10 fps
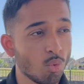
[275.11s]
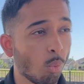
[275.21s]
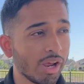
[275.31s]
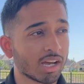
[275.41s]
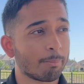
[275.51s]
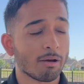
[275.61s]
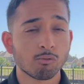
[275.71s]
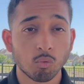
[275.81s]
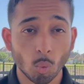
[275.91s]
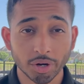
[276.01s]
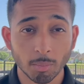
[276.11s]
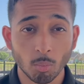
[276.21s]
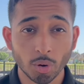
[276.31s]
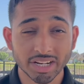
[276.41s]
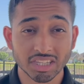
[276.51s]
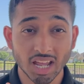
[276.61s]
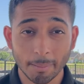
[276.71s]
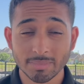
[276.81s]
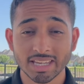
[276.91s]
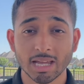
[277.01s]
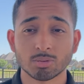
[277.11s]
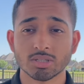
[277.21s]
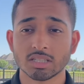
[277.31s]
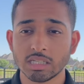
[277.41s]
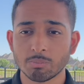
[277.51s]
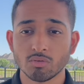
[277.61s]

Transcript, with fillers: You wake up at 4 in the morning not being able to sleep.